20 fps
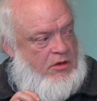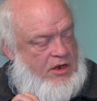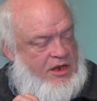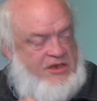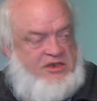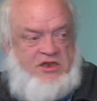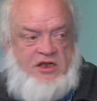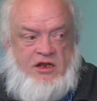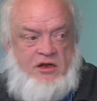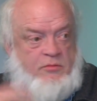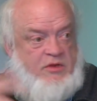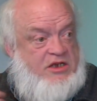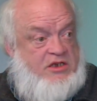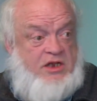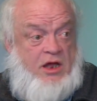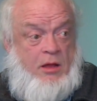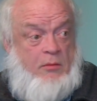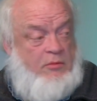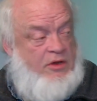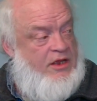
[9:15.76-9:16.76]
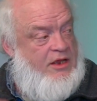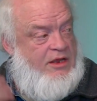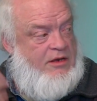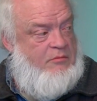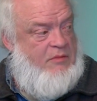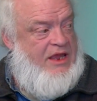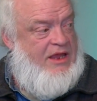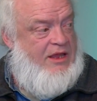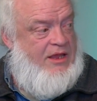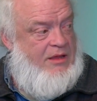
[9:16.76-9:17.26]
it's going to be tumbling
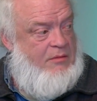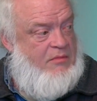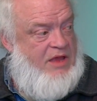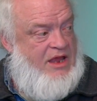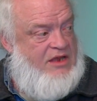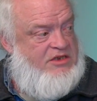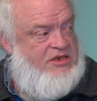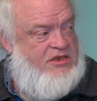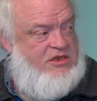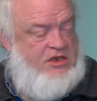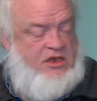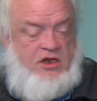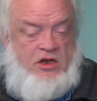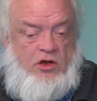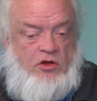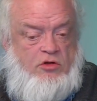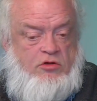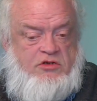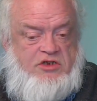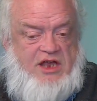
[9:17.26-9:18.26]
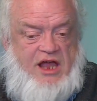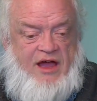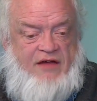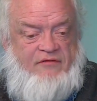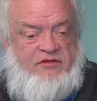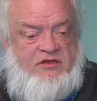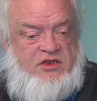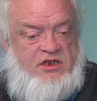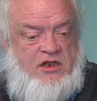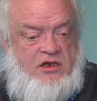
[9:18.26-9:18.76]
and making a mess. It's going to lose
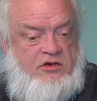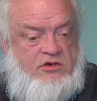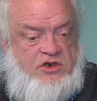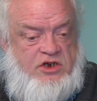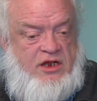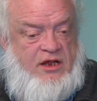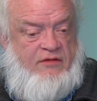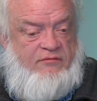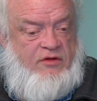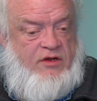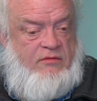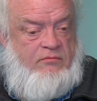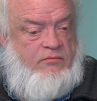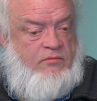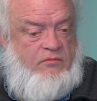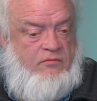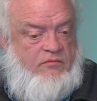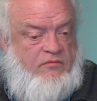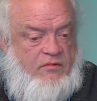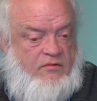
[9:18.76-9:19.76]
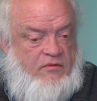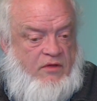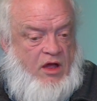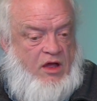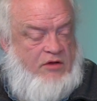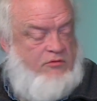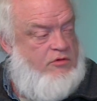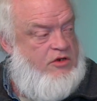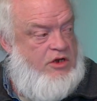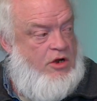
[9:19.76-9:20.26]
half its energy every
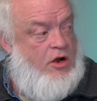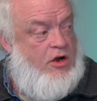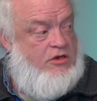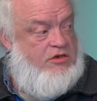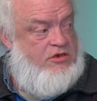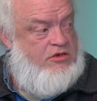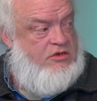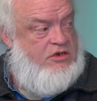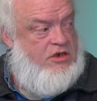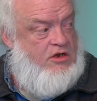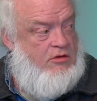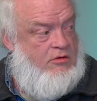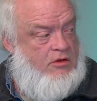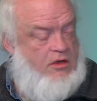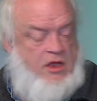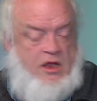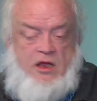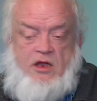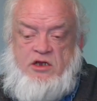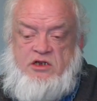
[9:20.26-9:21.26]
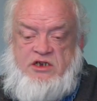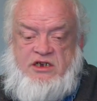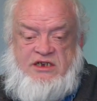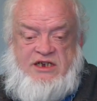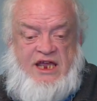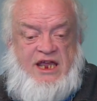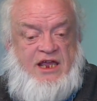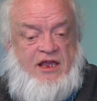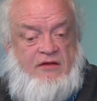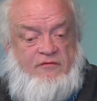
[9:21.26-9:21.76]
100 yards or so. To
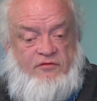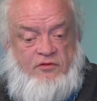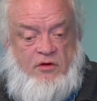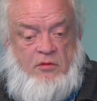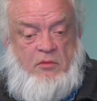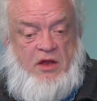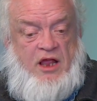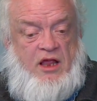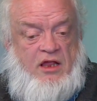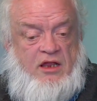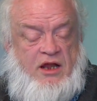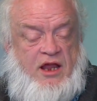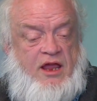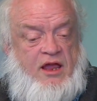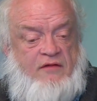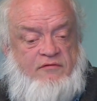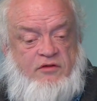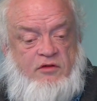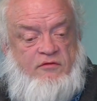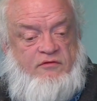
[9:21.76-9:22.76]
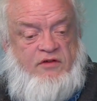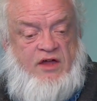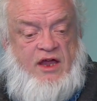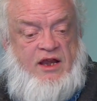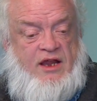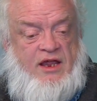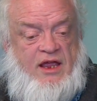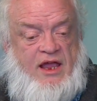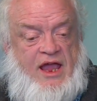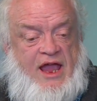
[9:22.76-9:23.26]
take it for a mile and a half, you've got
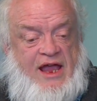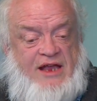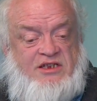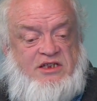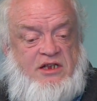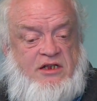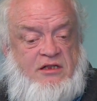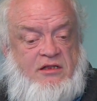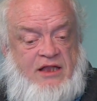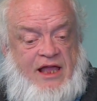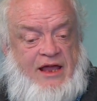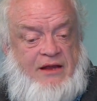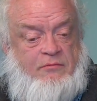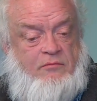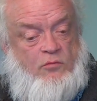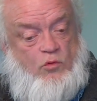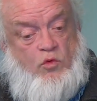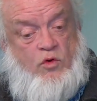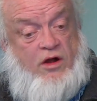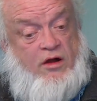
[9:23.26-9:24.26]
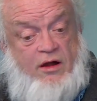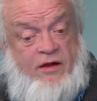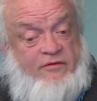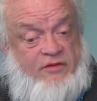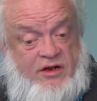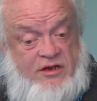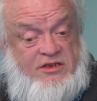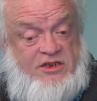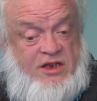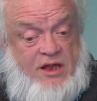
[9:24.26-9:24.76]
to exit that
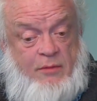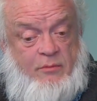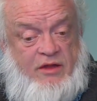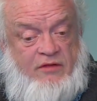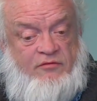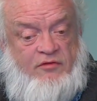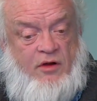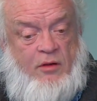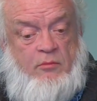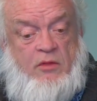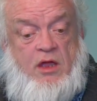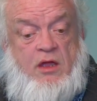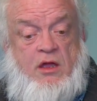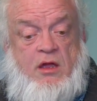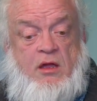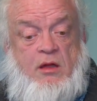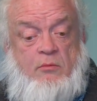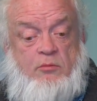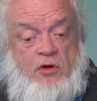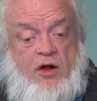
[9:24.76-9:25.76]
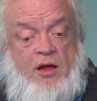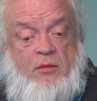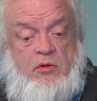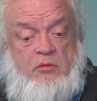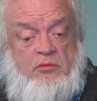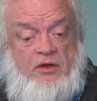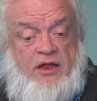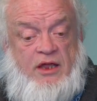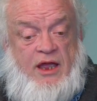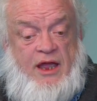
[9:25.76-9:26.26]
wherever it's coming from,
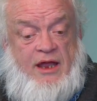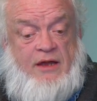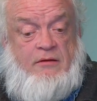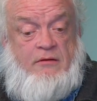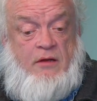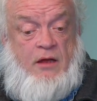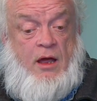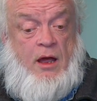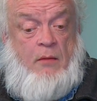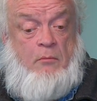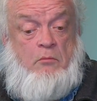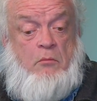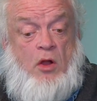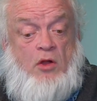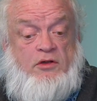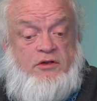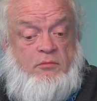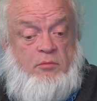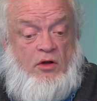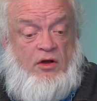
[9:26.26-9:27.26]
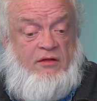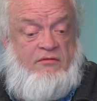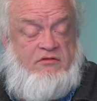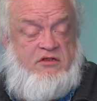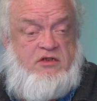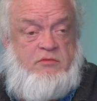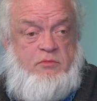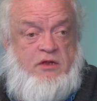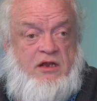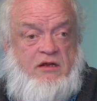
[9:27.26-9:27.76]
probably at a multiple of the
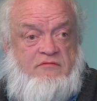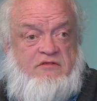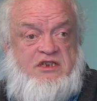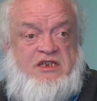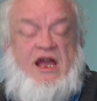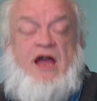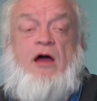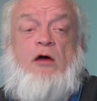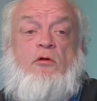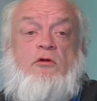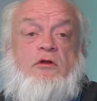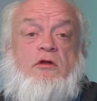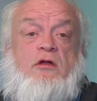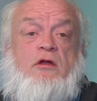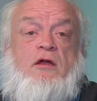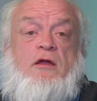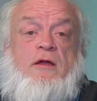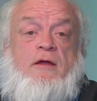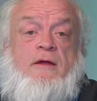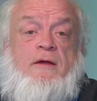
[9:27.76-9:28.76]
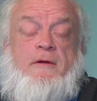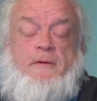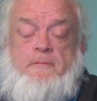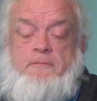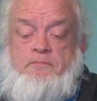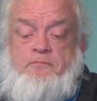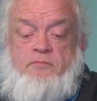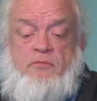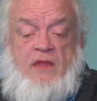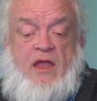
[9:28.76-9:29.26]
speed of sound.
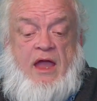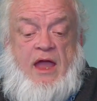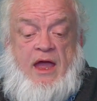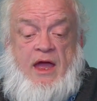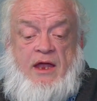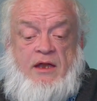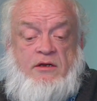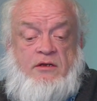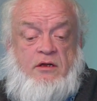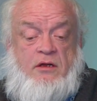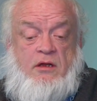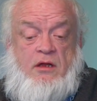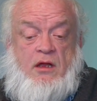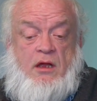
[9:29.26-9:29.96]
And